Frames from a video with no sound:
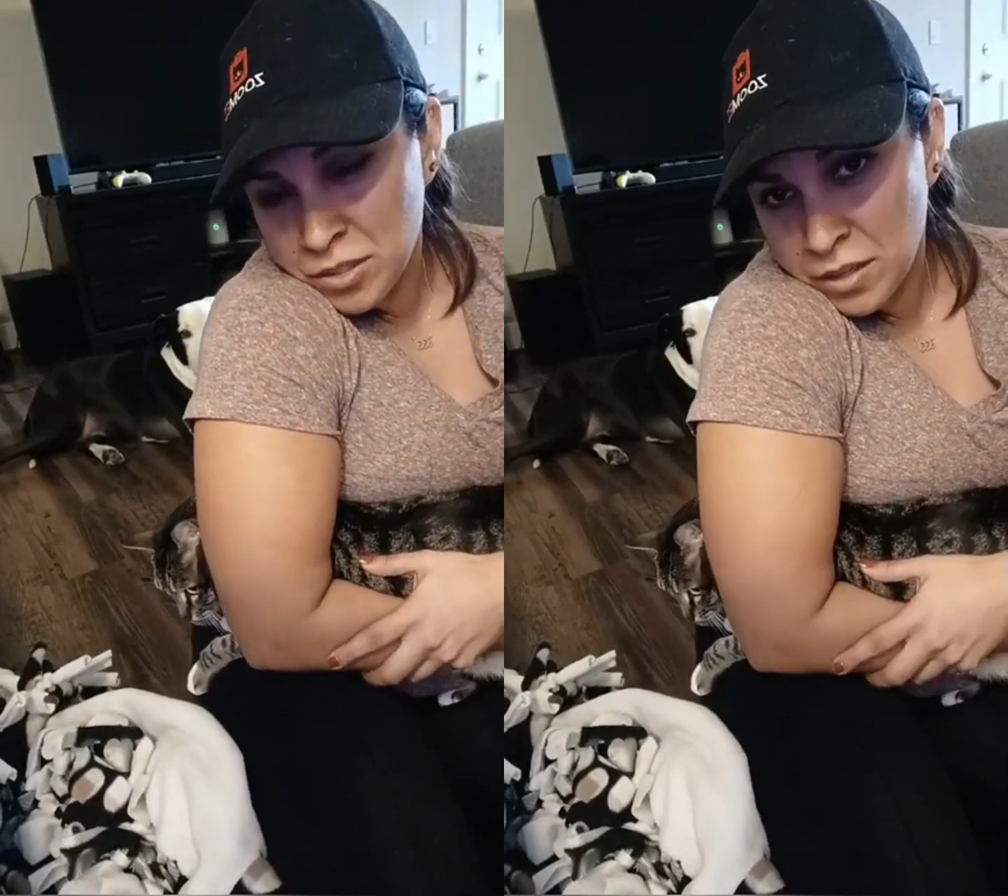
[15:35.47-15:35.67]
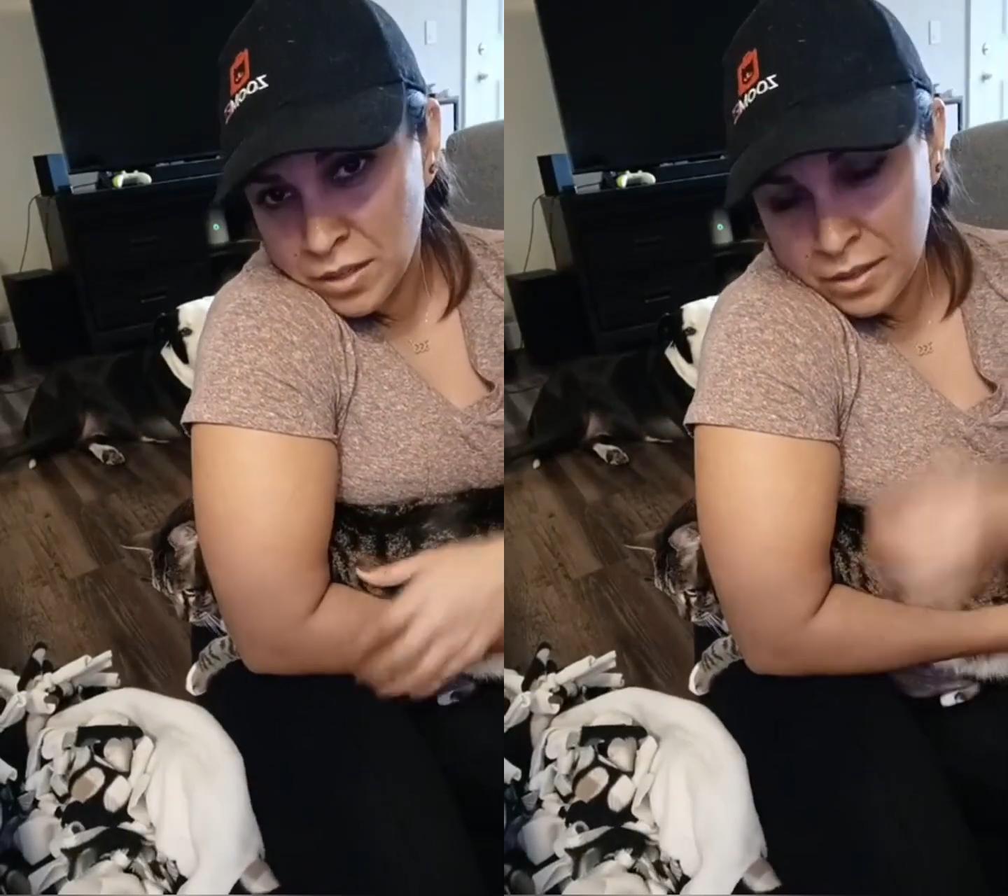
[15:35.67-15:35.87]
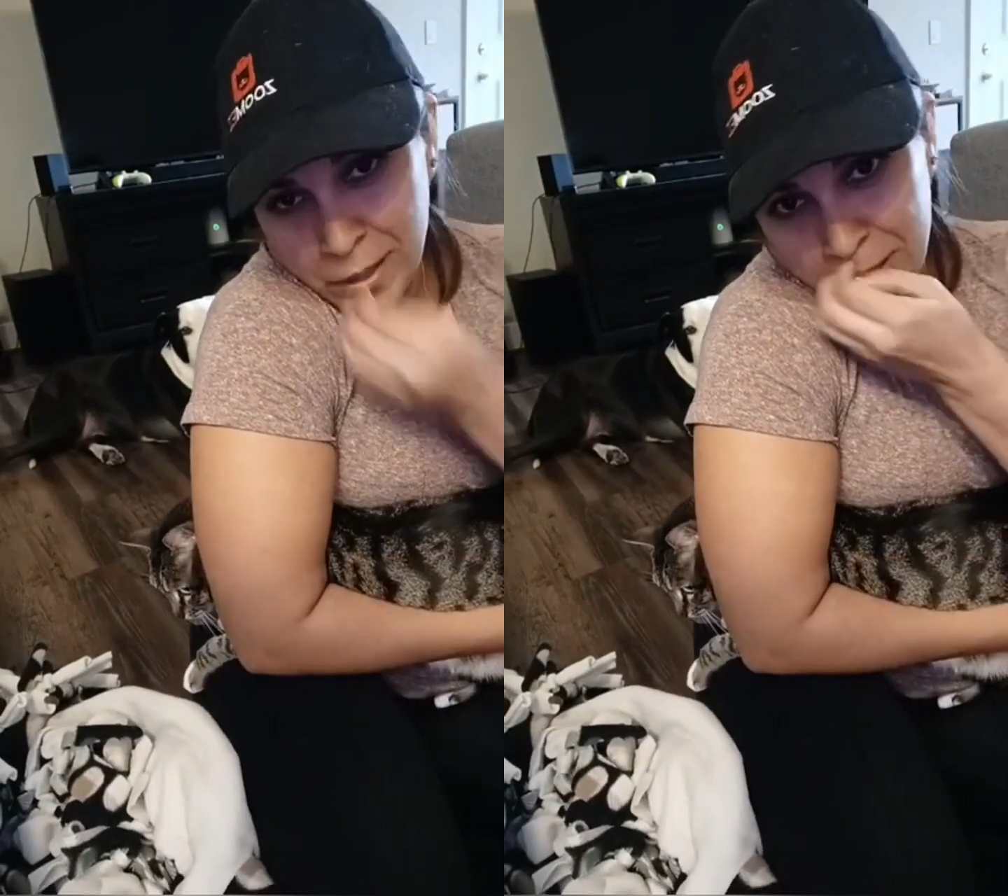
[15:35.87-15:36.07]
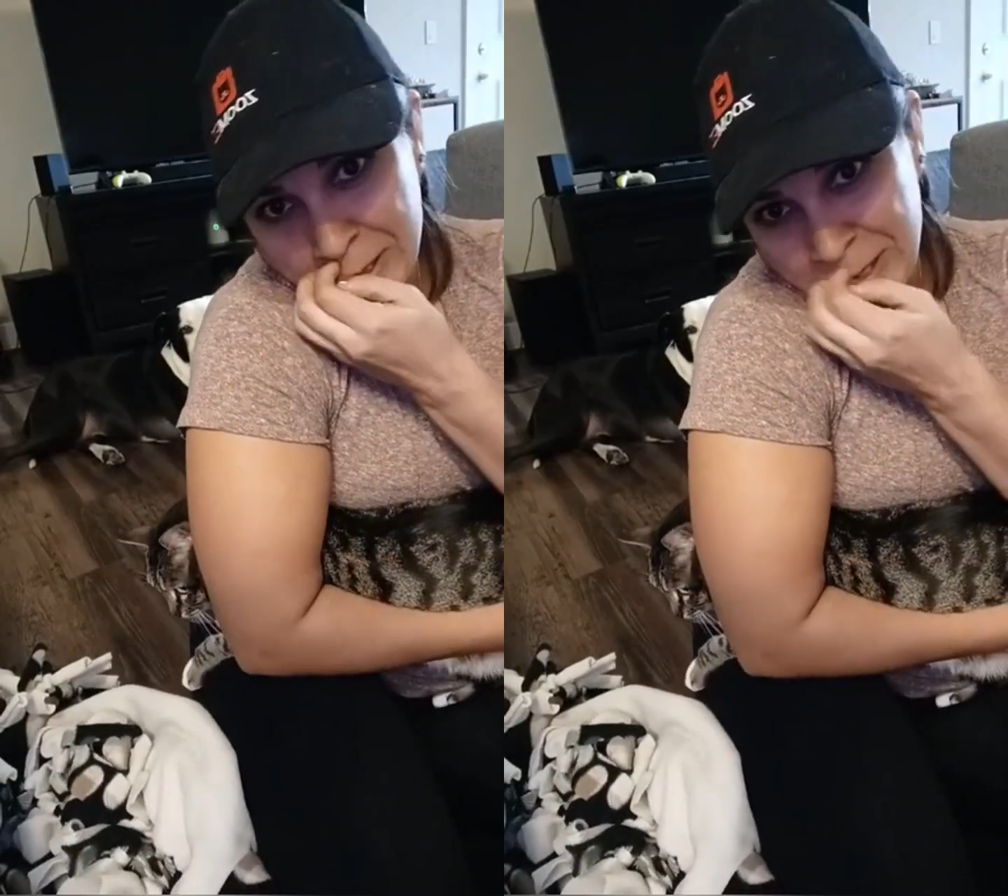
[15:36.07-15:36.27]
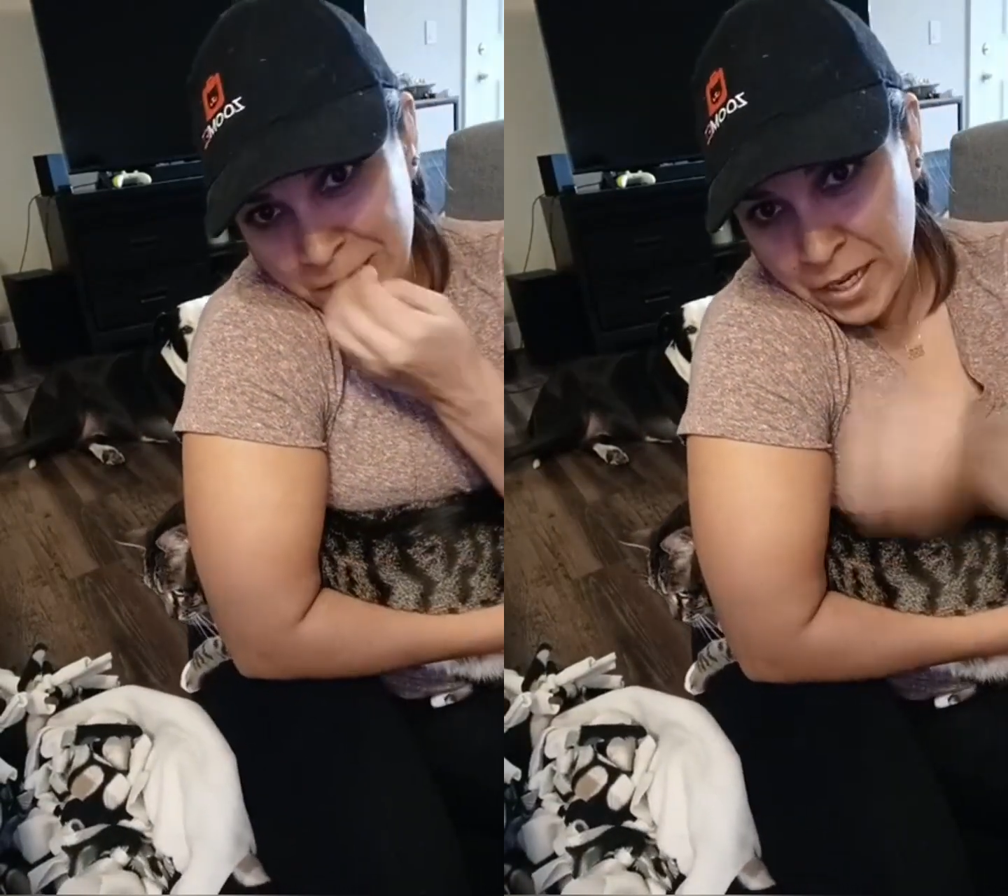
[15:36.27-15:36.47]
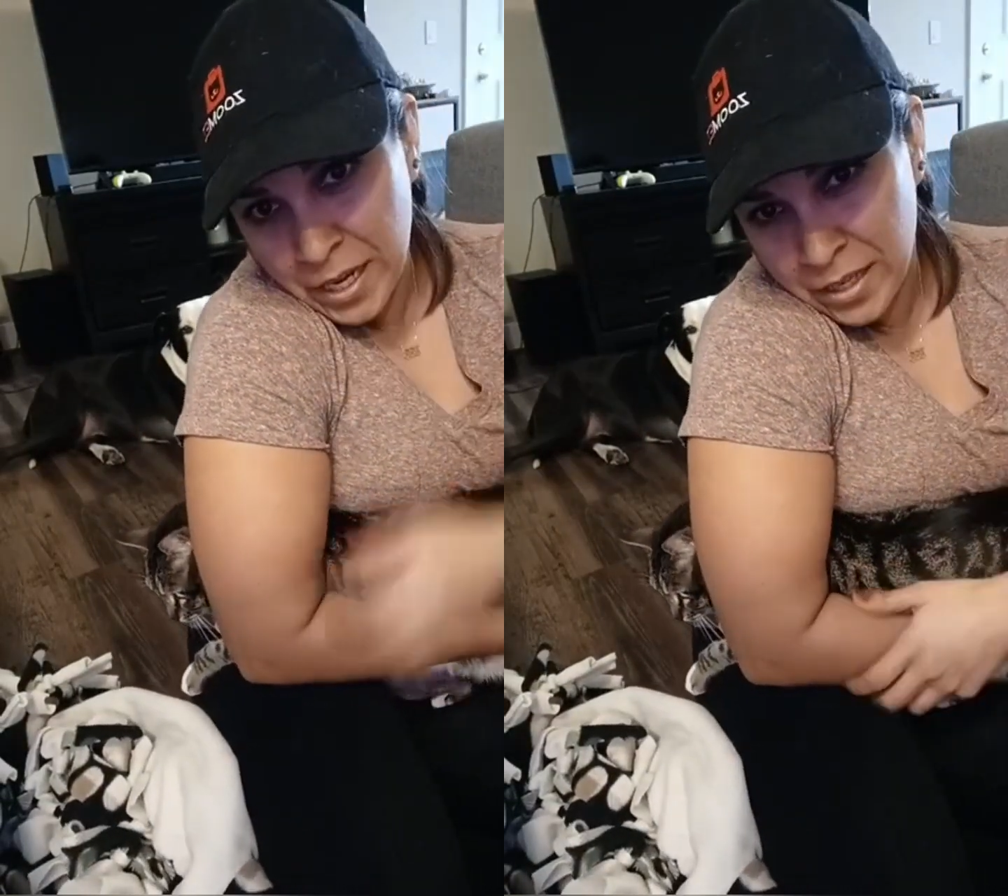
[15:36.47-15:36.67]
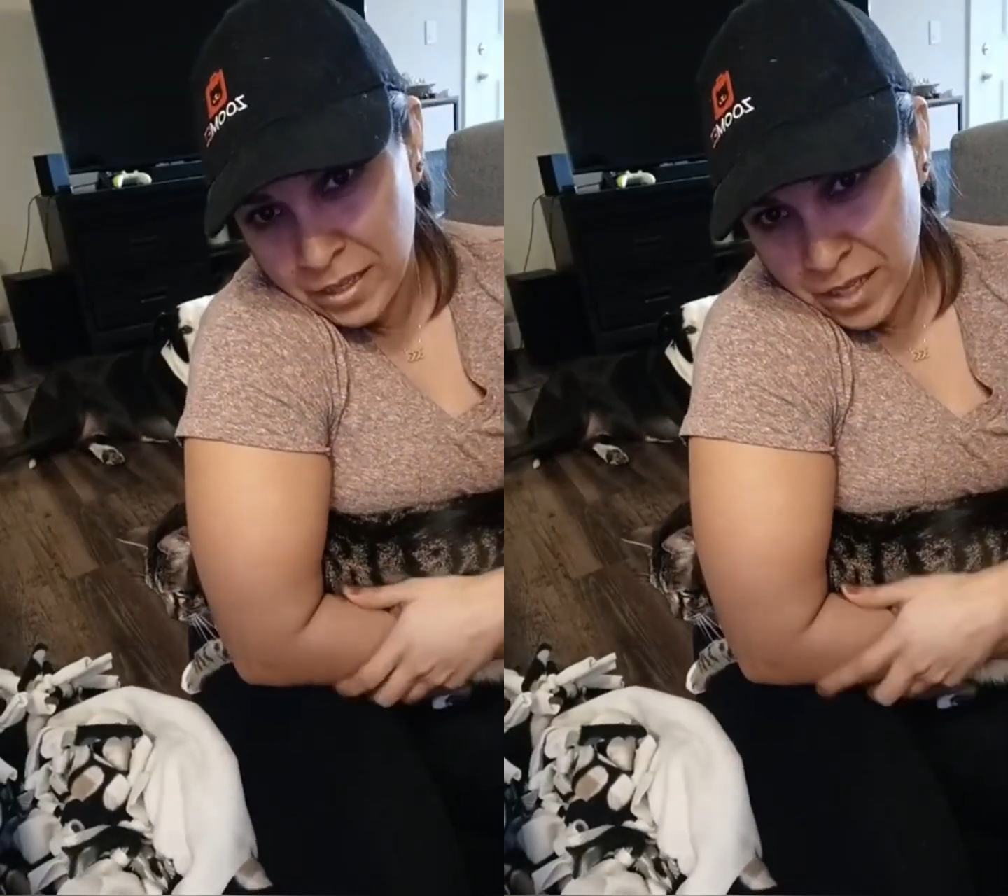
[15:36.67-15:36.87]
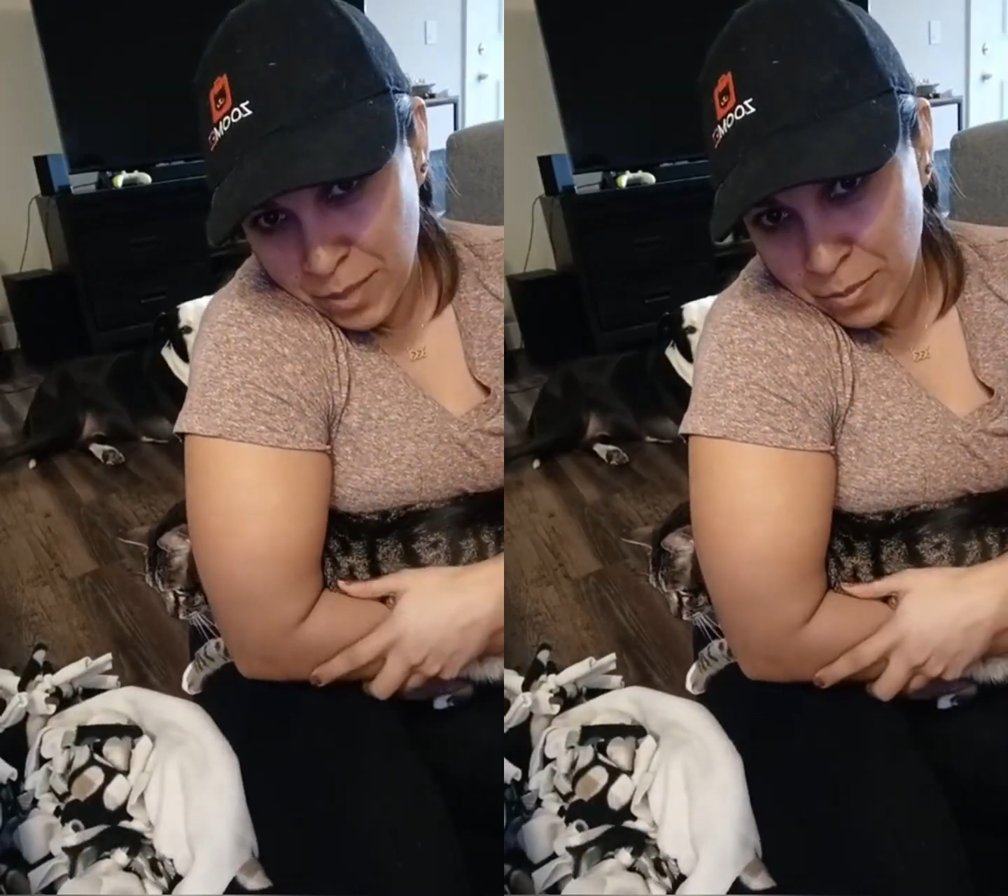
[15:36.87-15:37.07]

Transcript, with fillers: on her neck just to kind of keep